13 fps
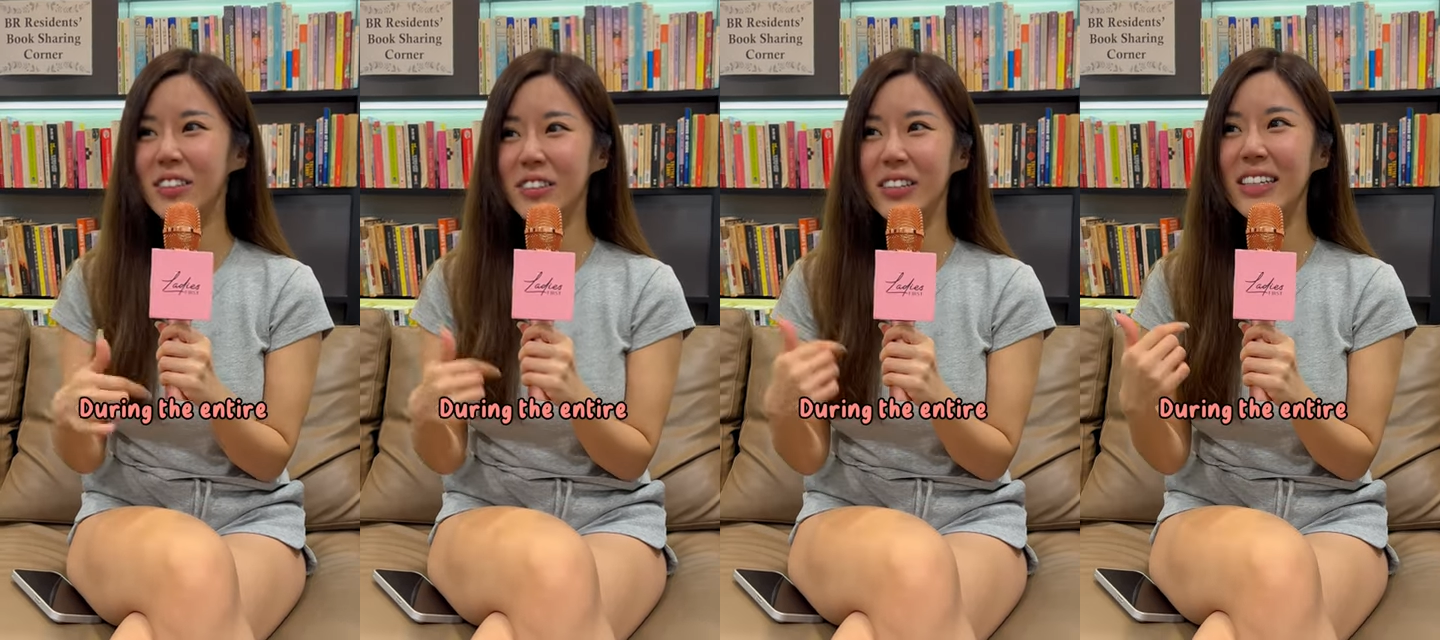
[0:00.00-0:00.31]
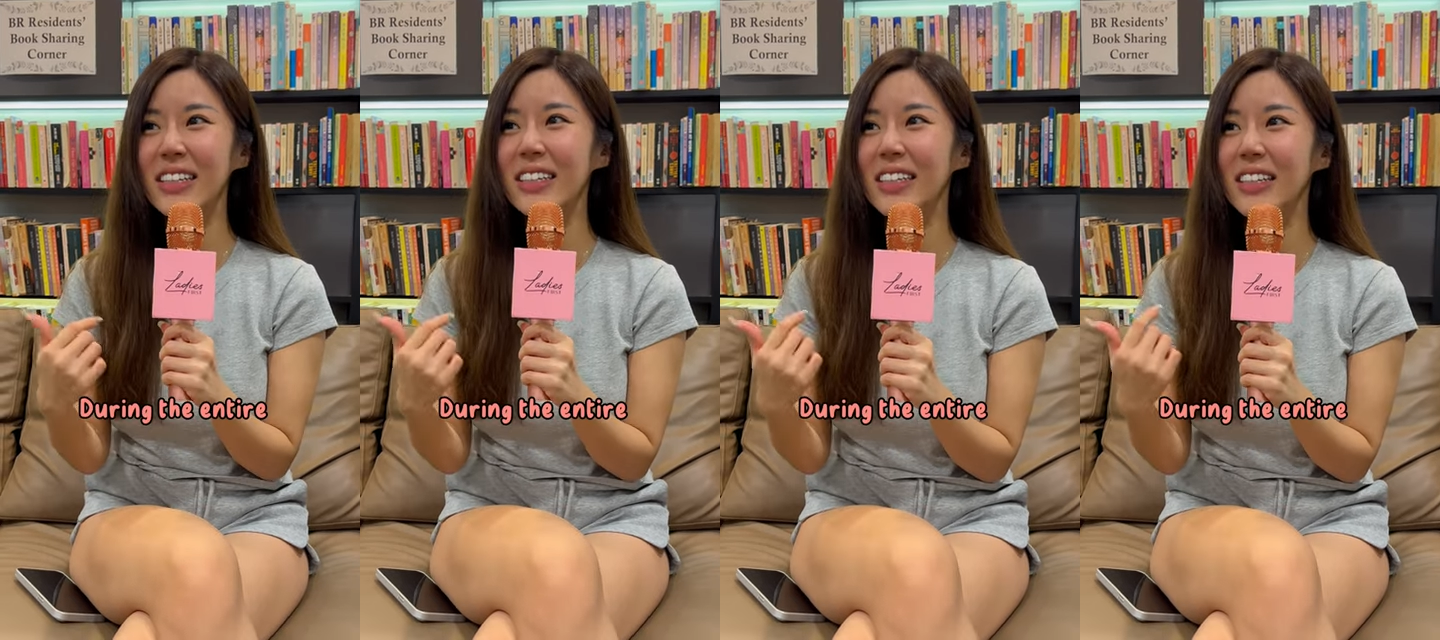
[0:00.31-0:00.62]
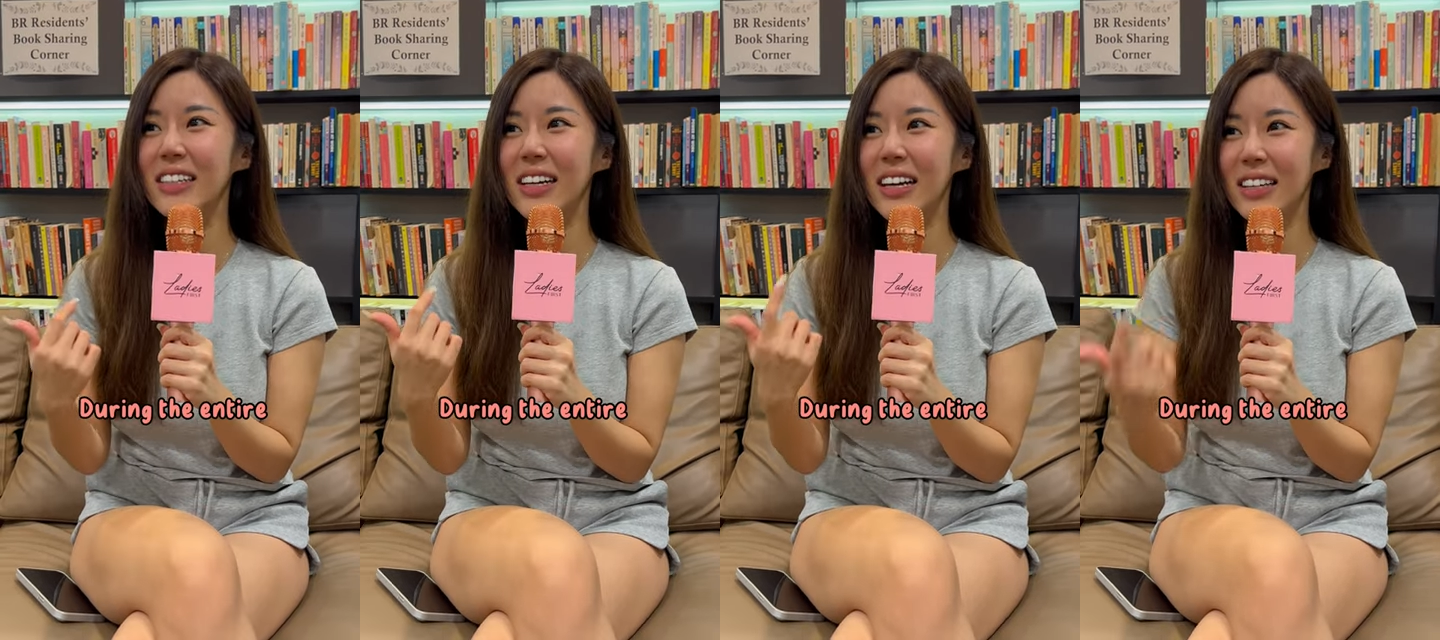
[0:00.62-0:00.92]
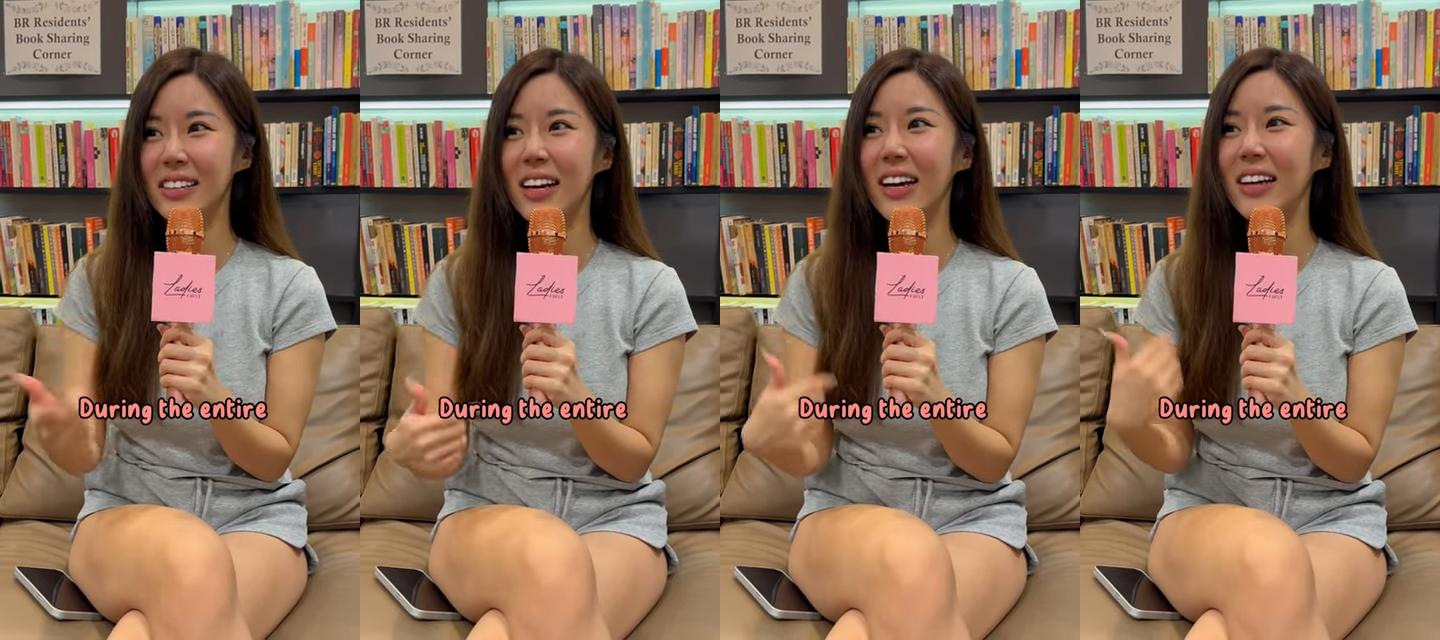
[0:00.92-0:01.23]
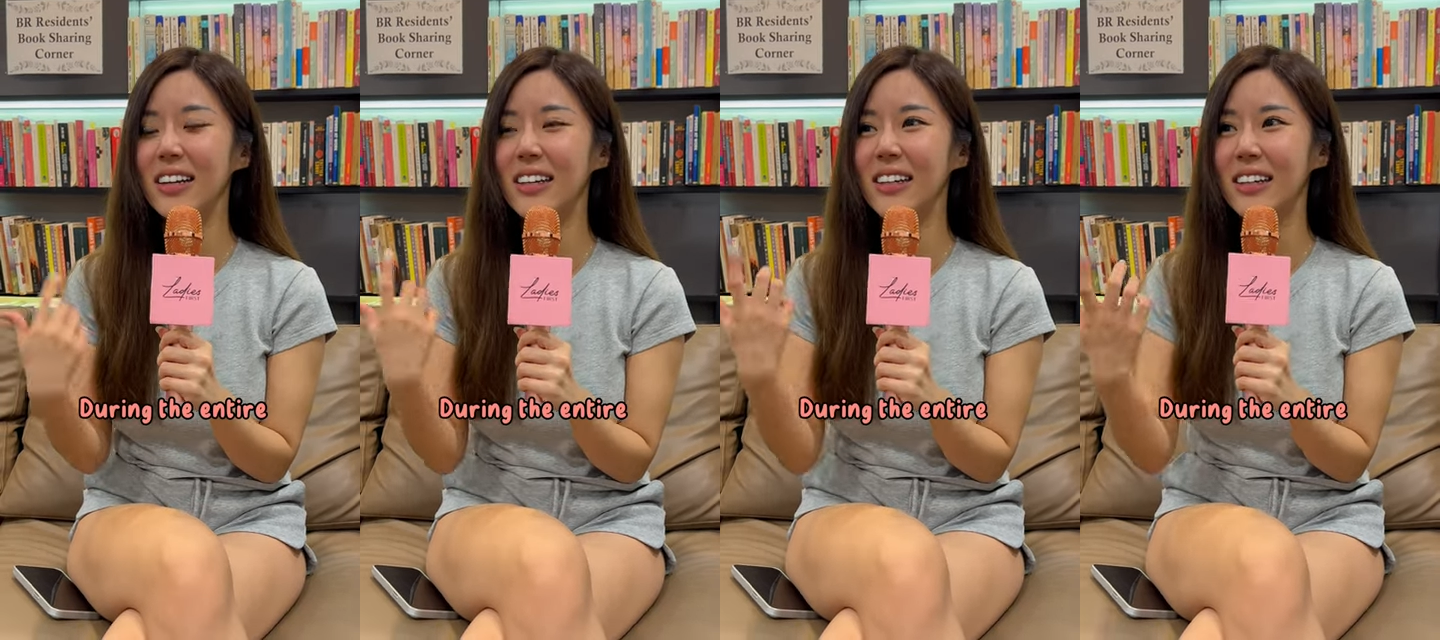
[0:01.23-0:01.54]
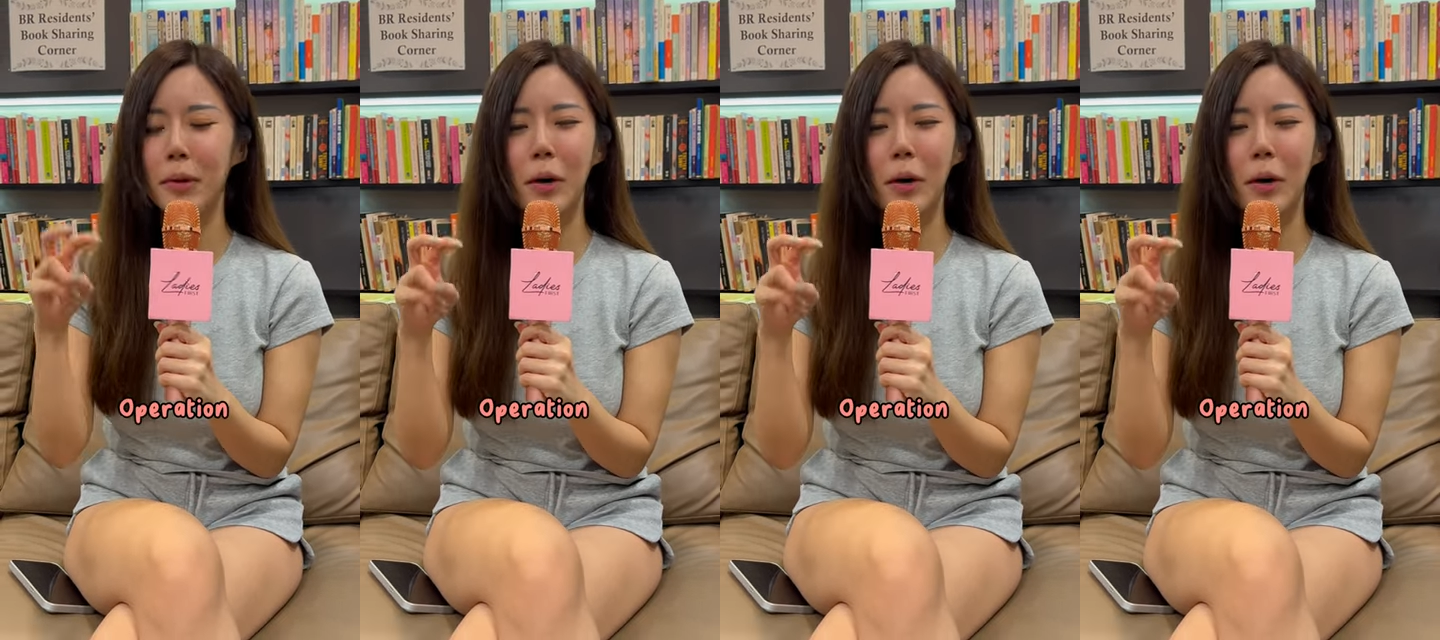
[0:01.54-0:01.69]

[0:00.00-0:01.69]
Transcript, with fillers: During the entire